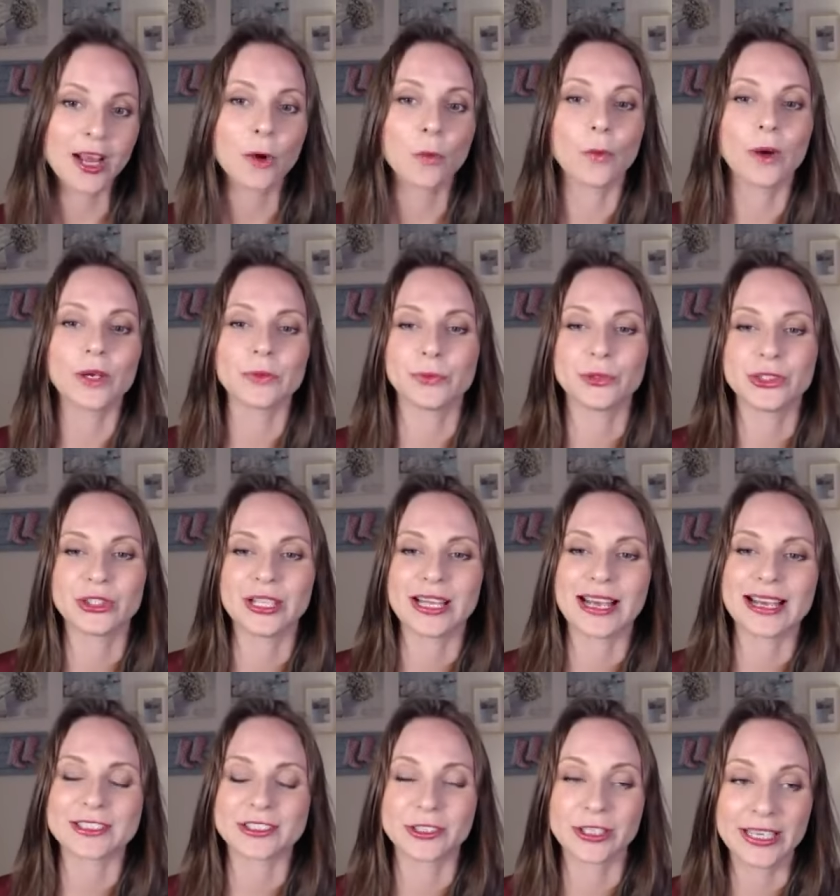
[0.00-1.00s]
What would you
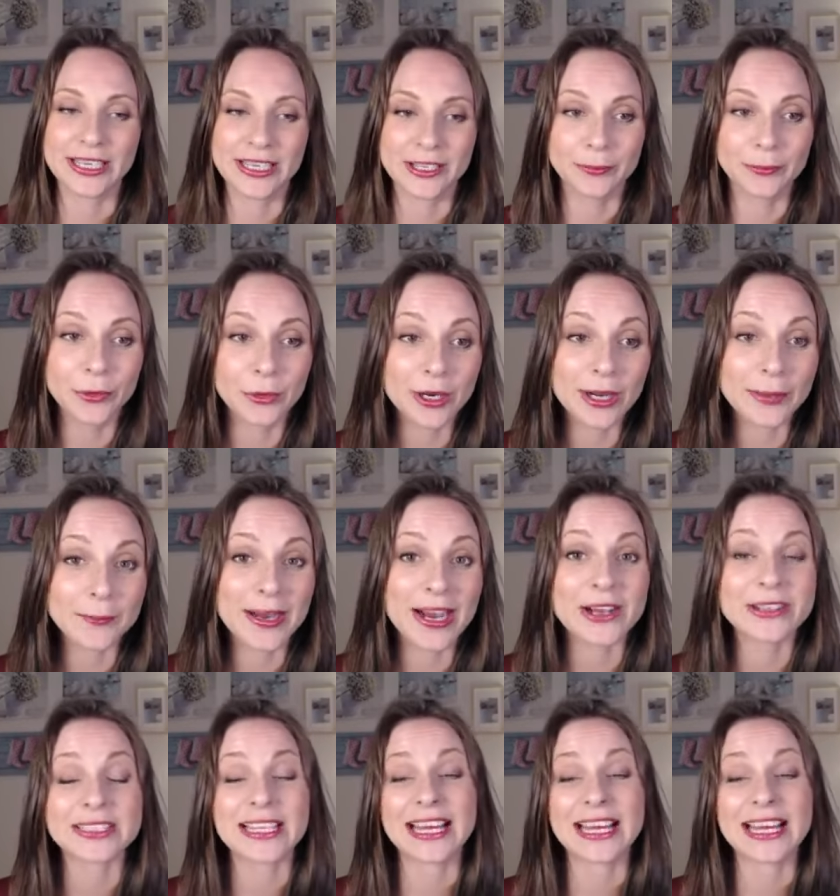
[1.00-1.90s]
like to hear more about?